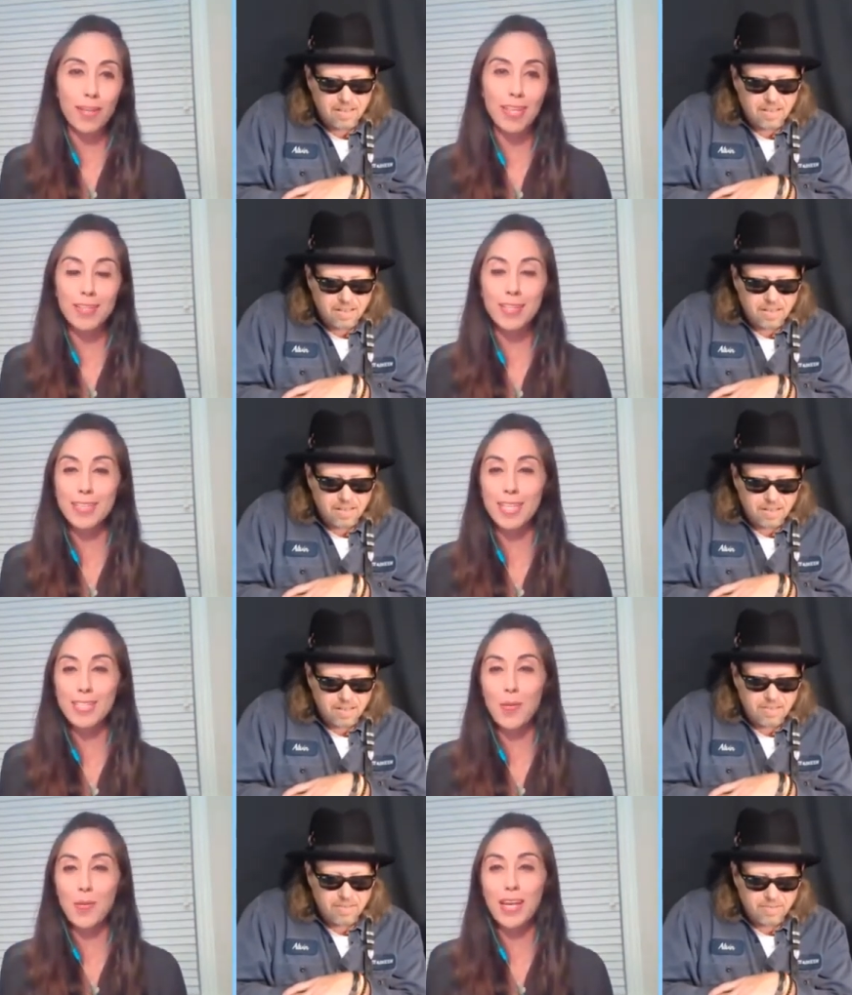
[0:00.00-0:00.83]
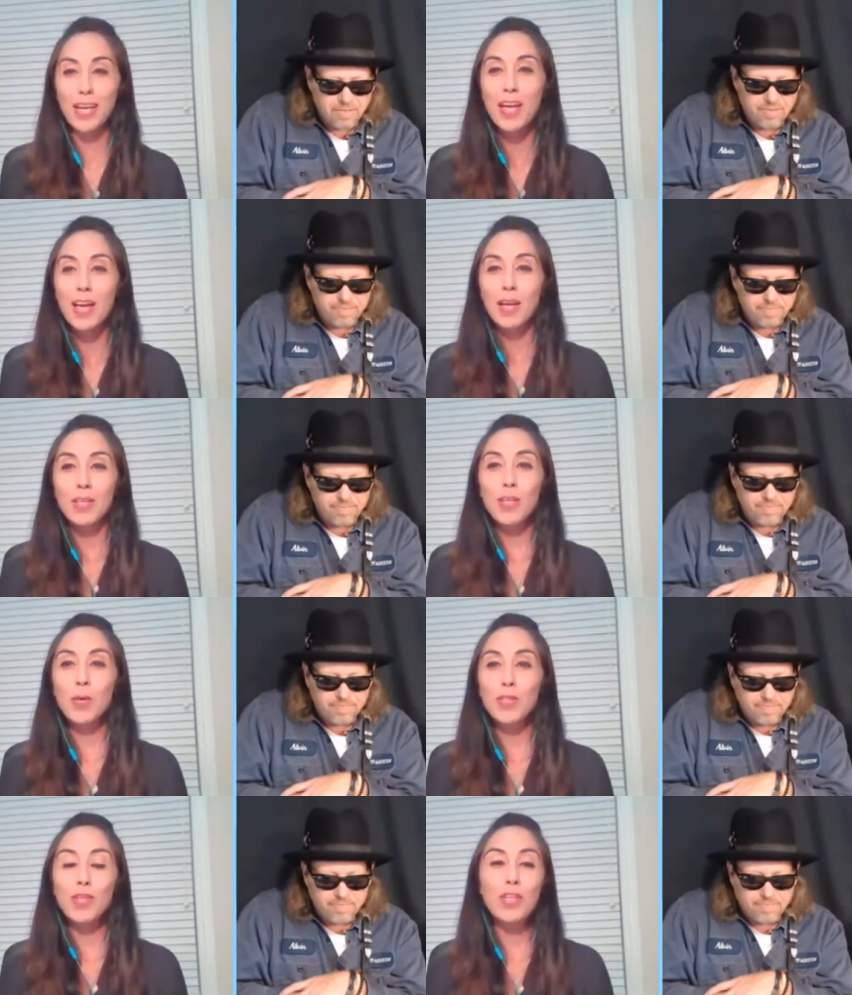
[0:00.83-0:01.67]
Speaker 1: think that's why you
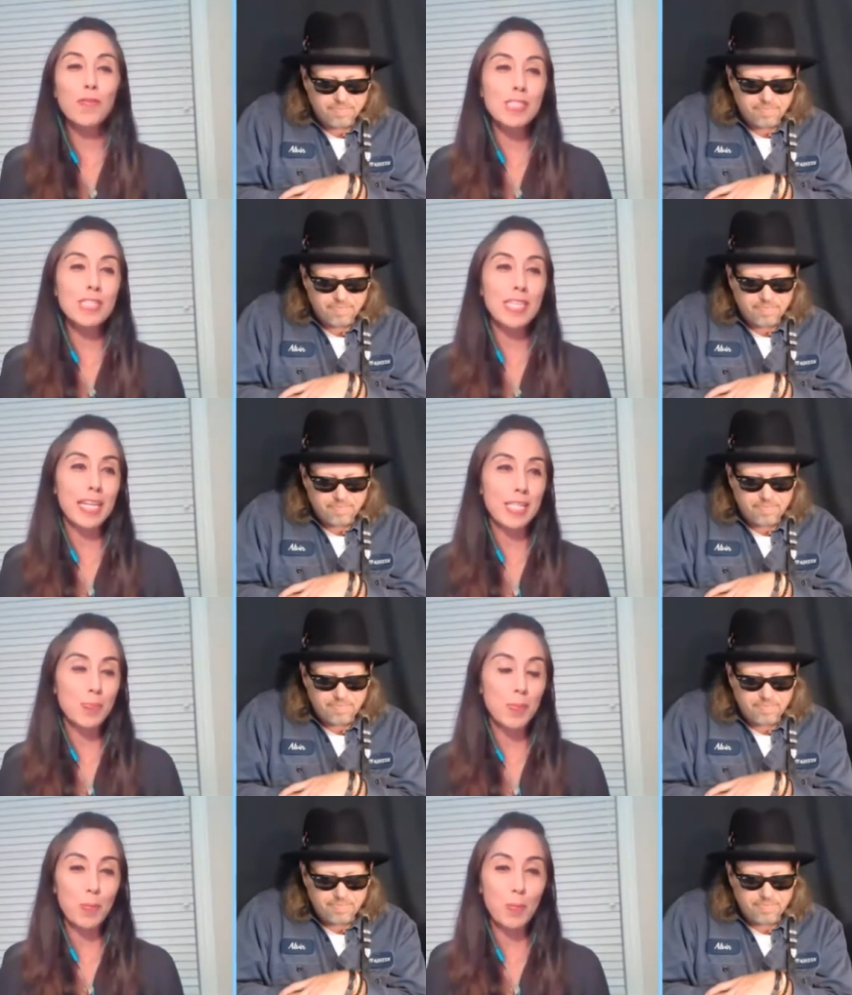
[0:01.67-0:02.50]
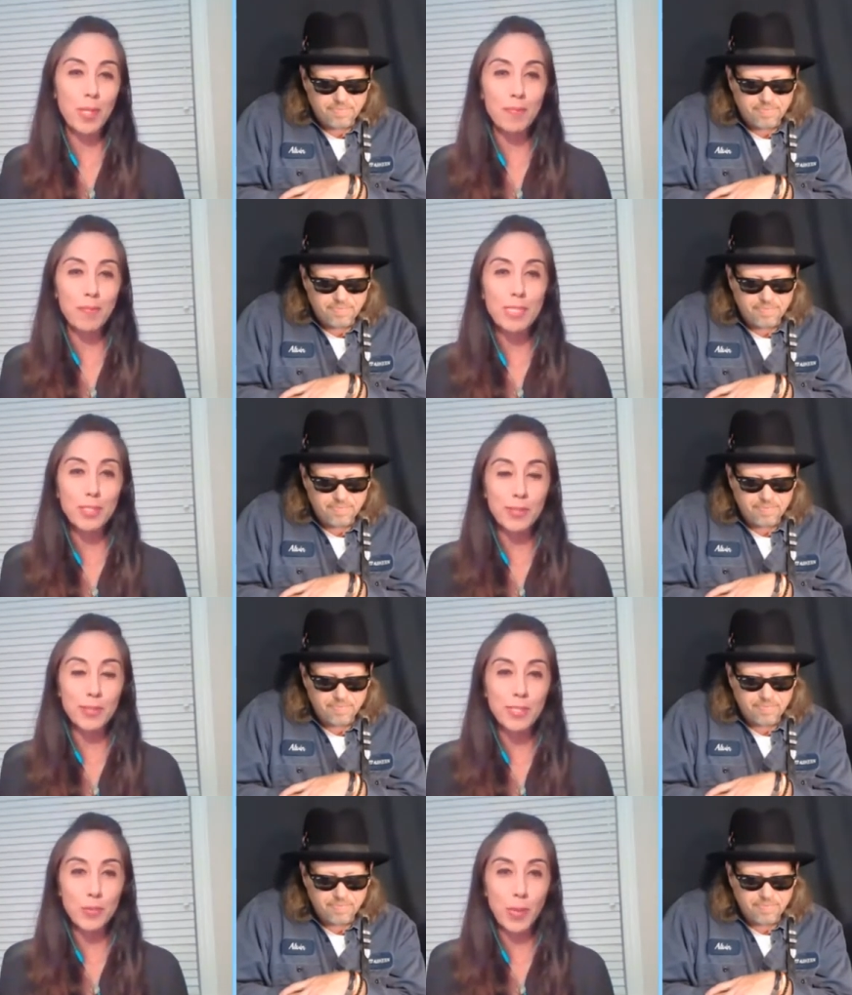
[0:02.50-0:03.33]
know the universe connects people in
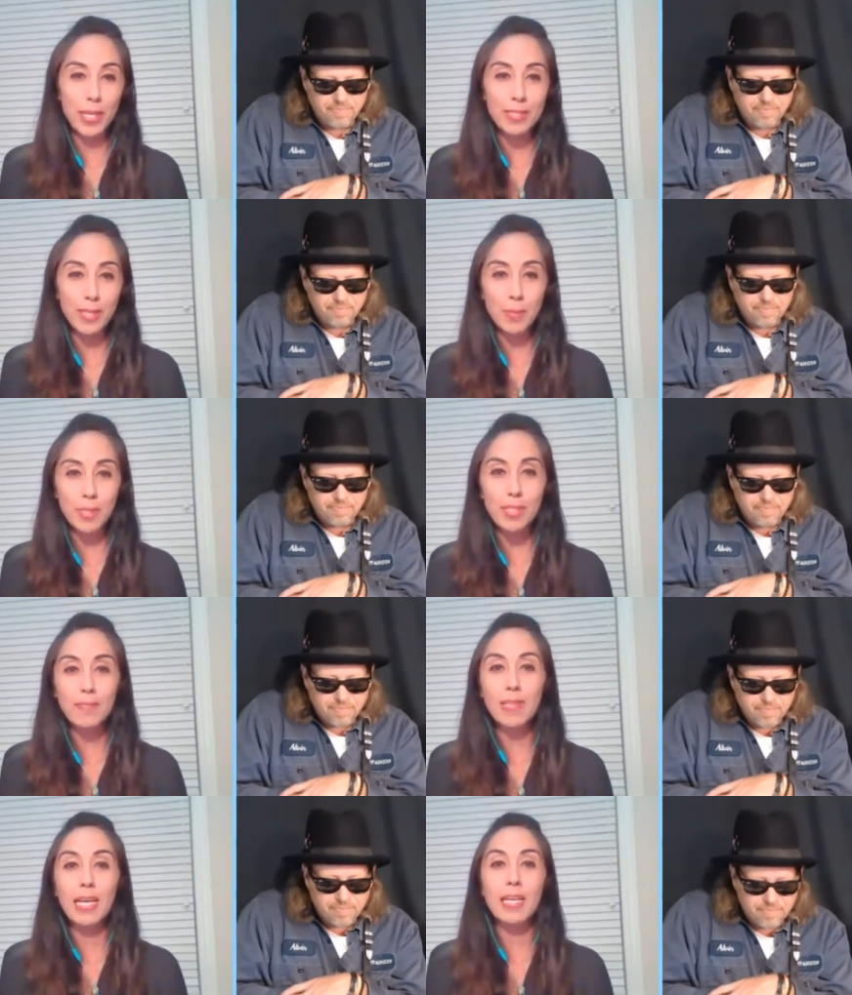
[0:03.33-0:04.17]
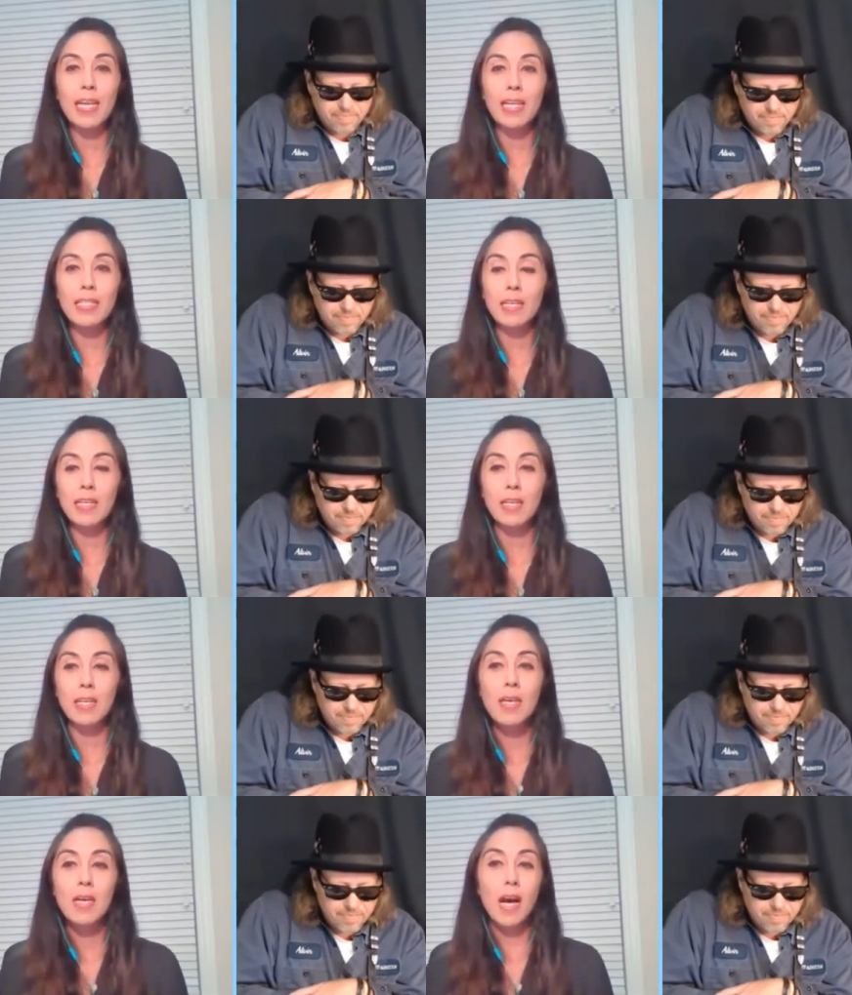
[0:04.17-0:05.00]
mysterious ways. I believe that, and uh,
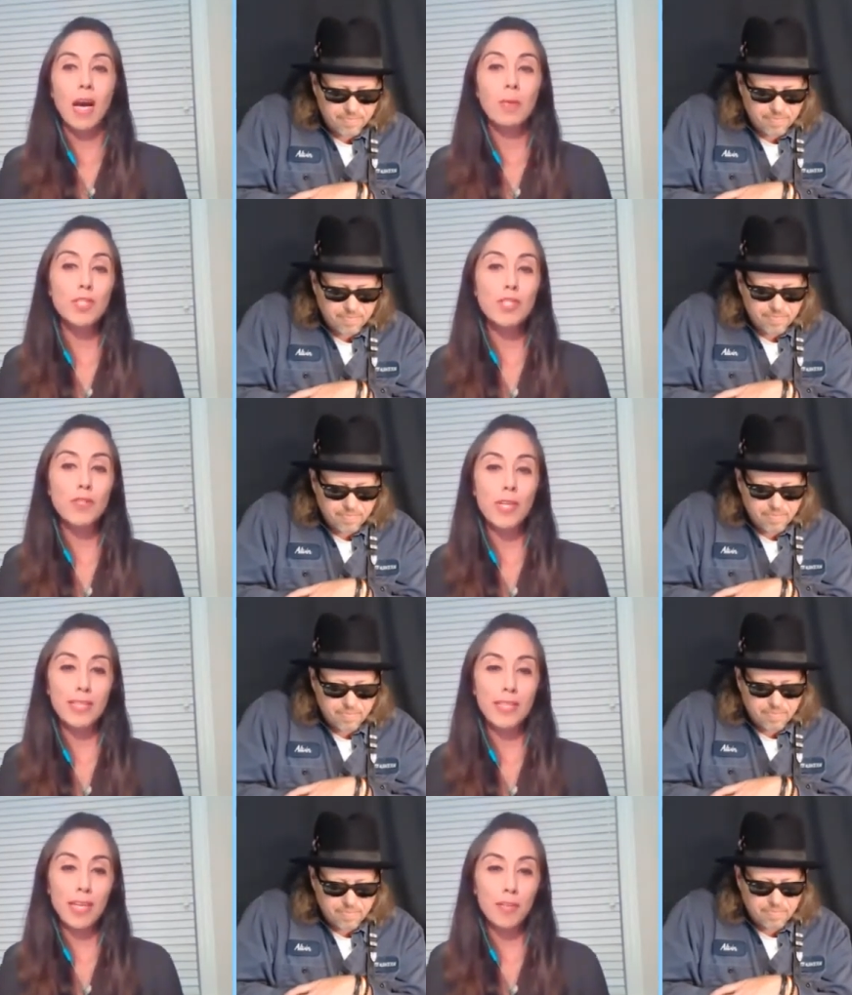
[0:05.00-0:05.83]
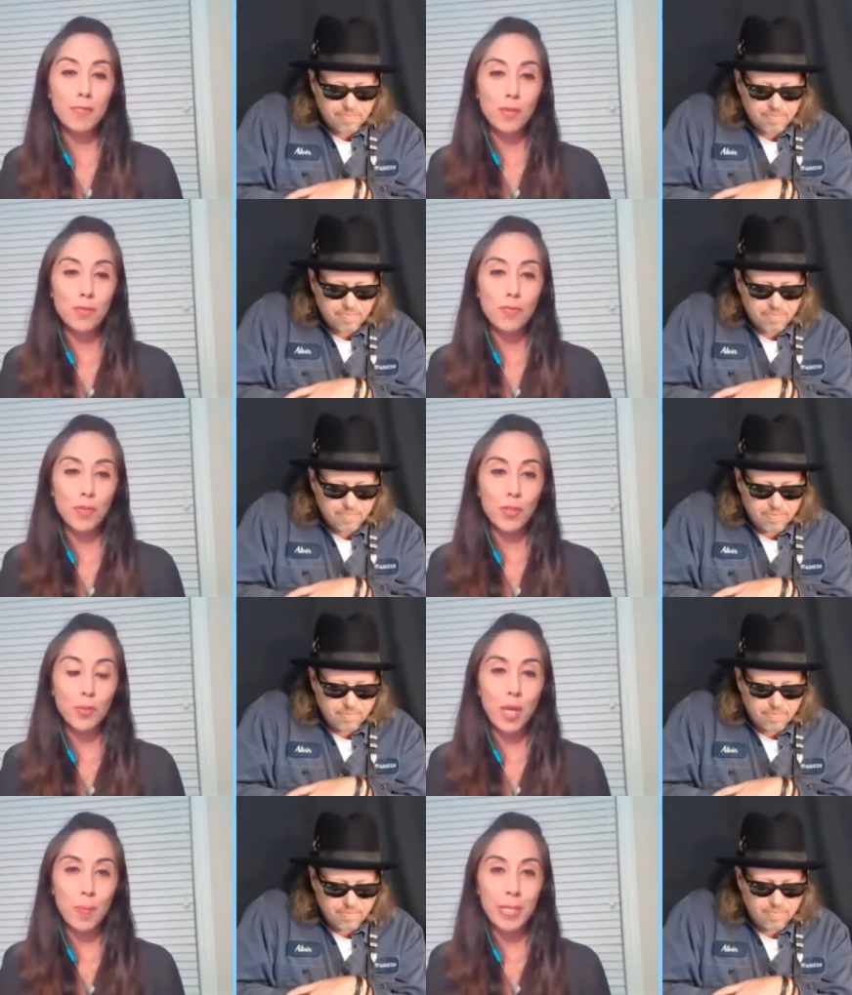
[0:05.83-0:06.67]
I'm just very thankful for you
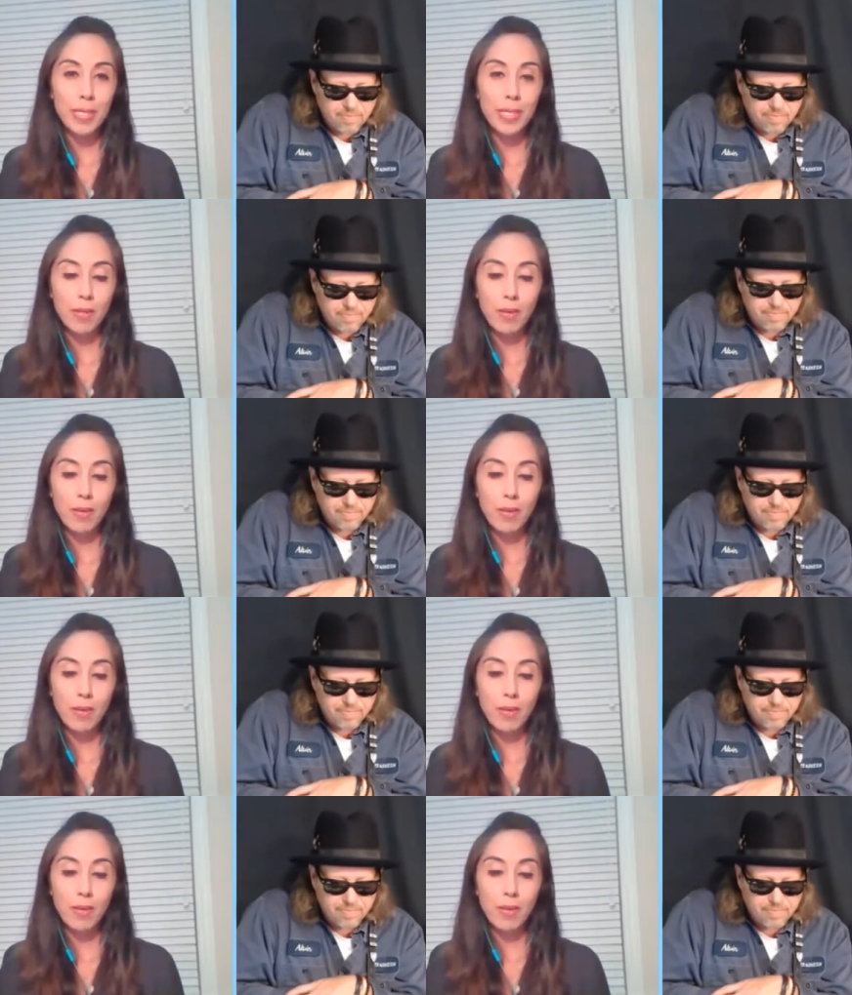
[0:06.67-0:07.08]
coming here.